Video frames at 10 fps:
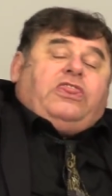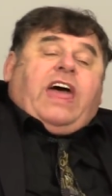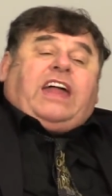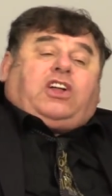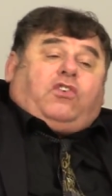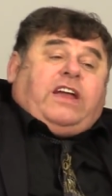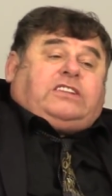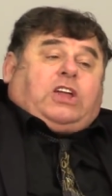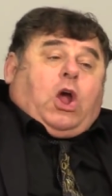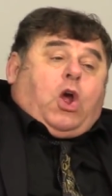That
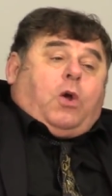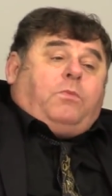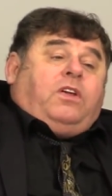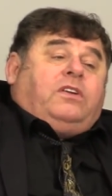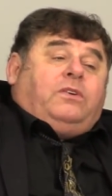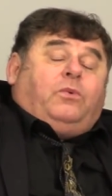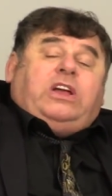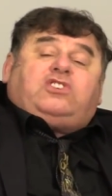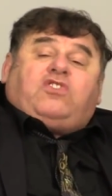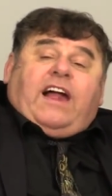Greek term
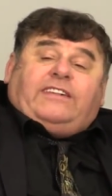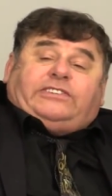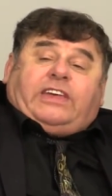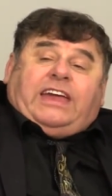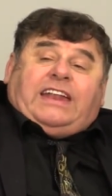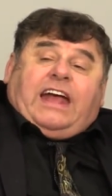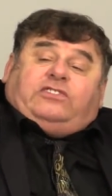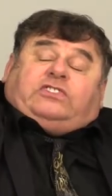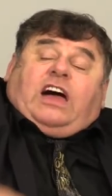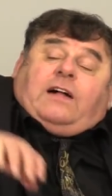we translate
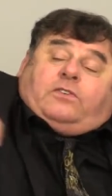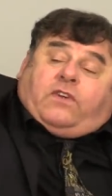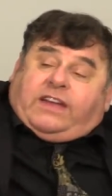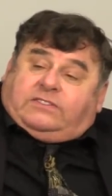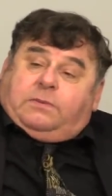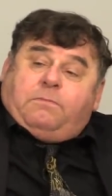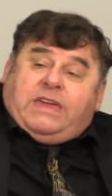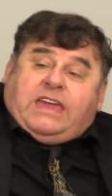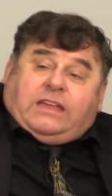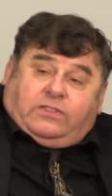as tolerate
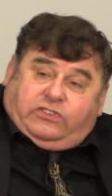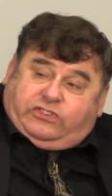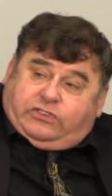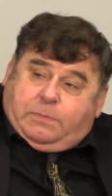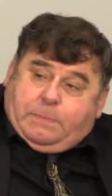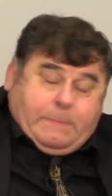means